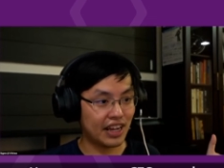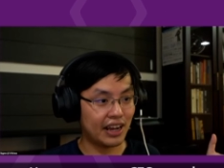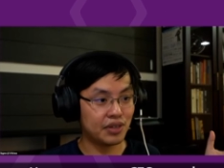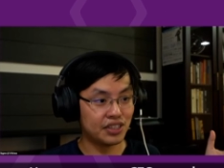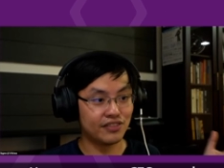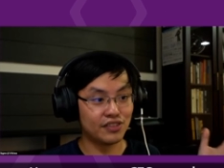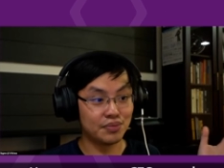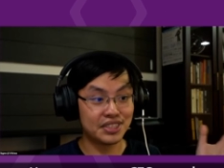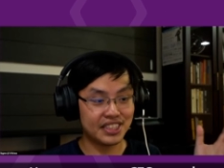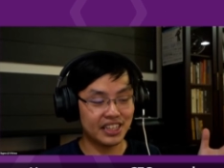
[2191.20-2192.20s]
a developer
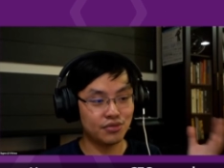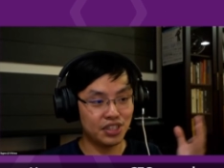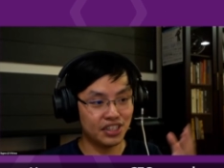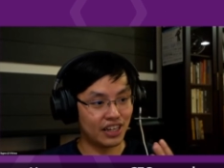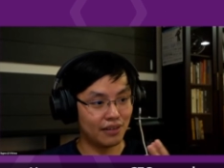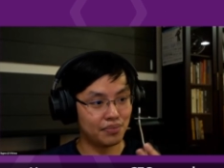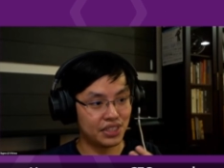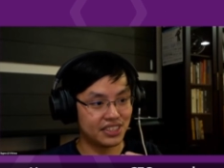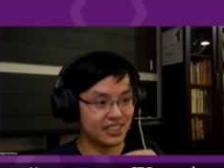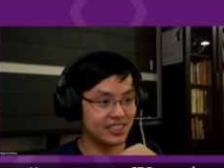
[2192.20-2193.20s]
stays within a company
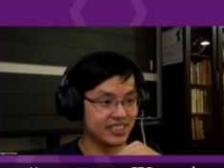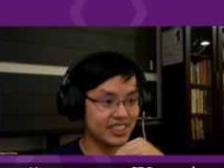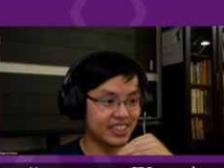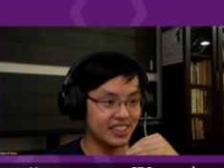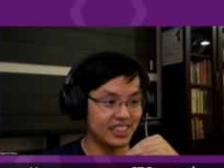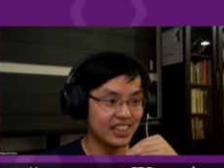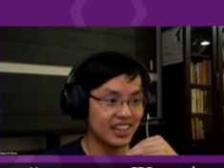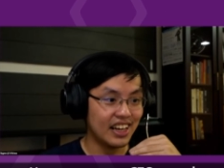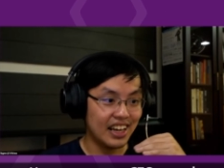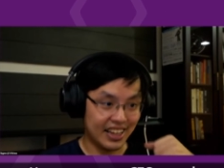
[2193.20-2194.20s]
statistically,
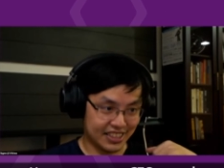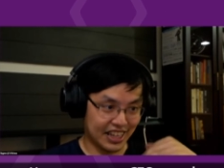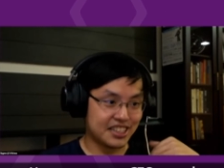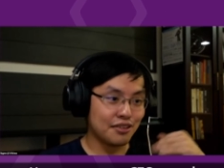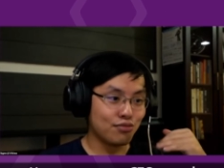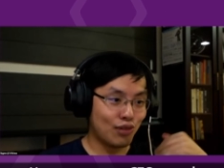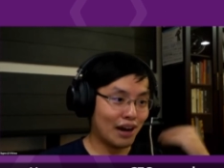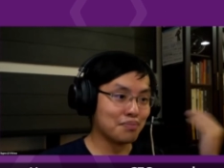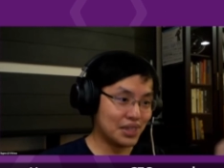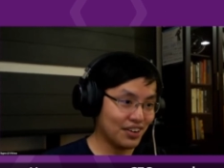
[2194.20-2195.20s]
it's actually well
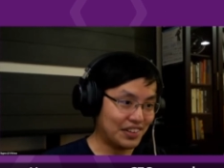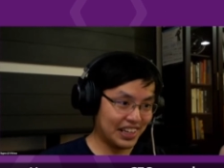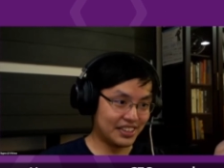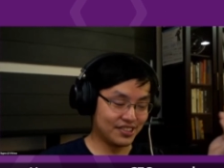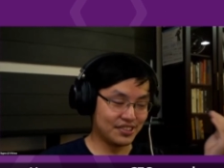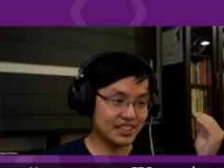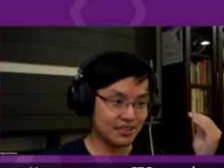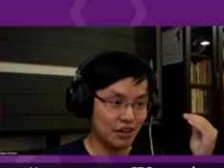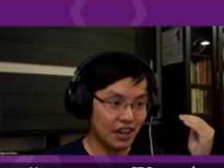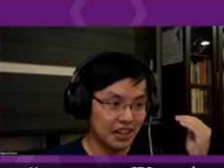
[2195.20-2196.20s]
beyond that. So that's
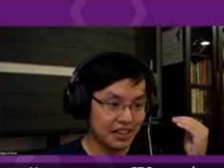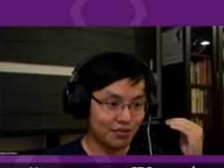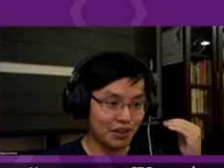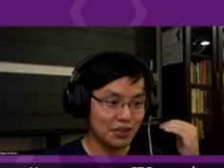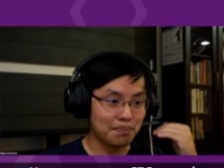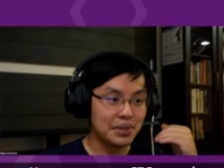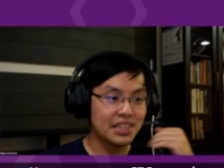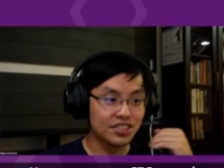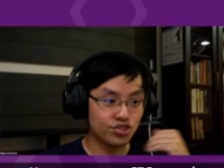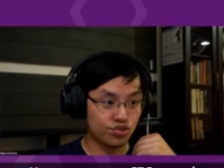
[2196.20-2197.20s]
one of the
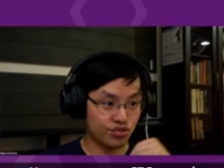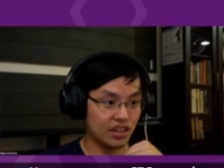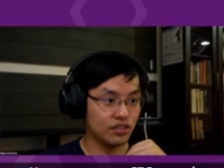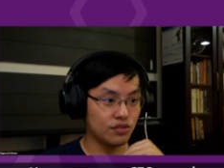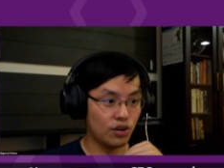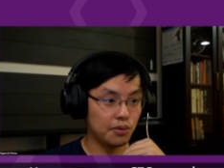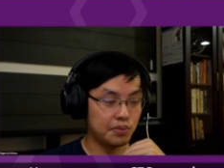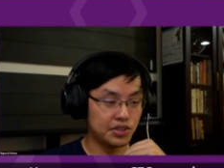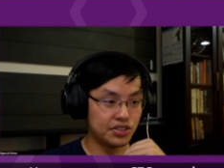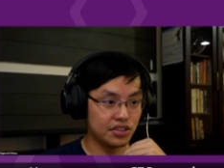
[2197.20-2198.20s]
biggest struggle for
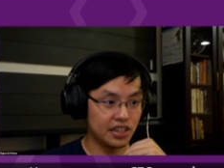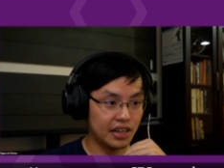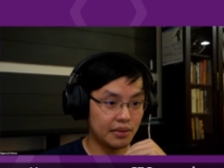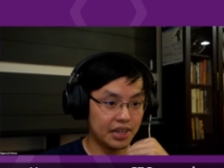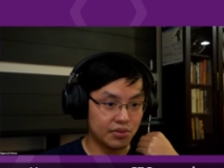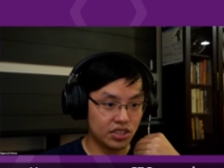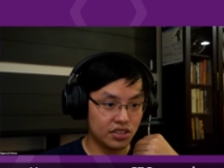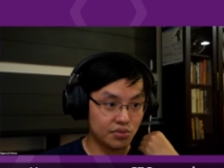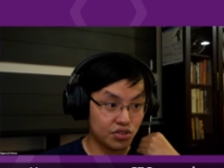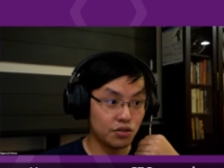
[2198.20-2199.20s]
open source. And as much as
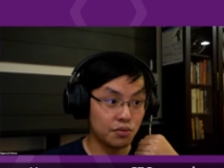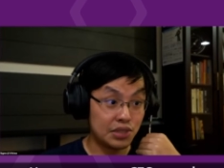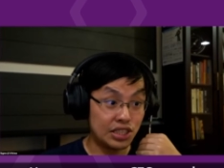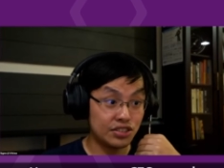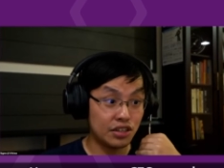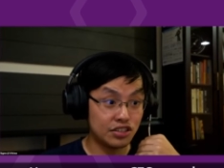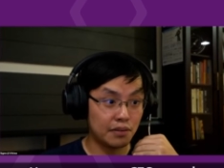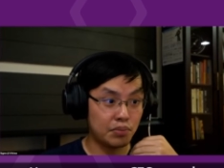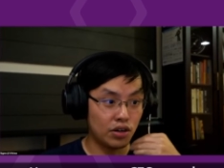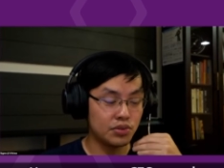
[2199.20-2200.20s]
I'm trying to
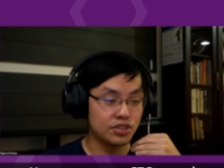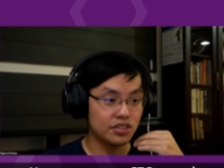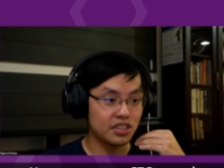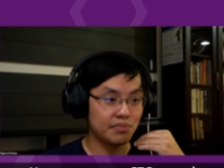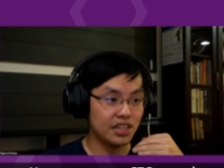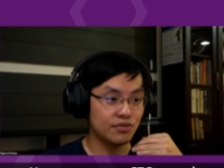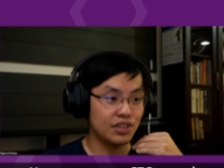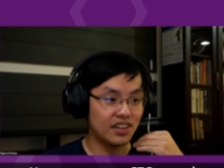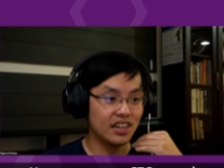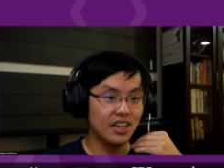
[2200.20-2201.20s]
support open source in many ways,
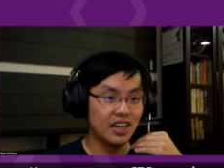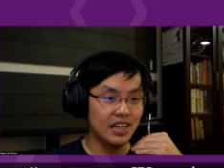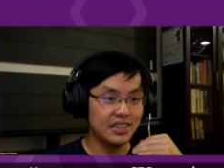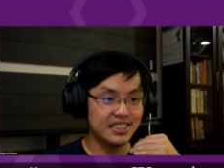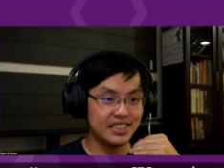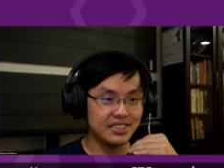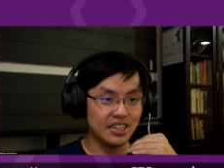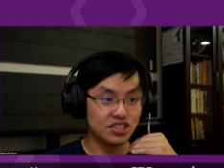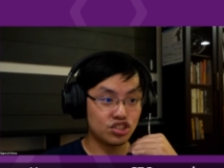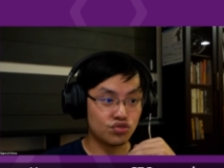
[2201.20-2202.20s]
right, this is a
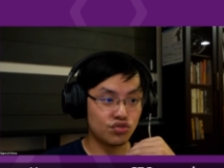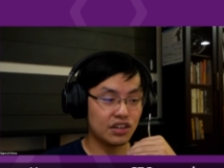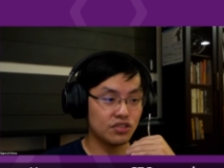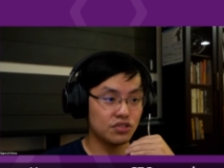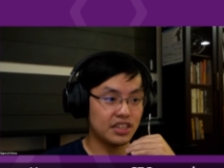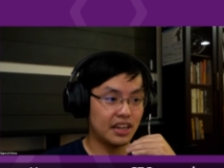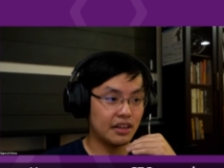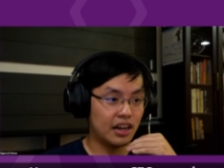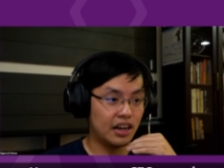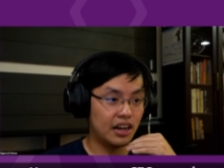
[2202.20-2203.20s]
struggle that
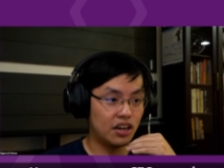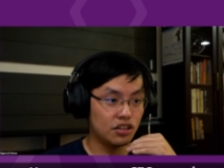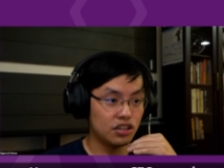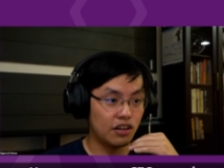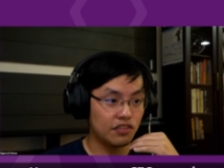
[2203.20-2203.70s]
a lot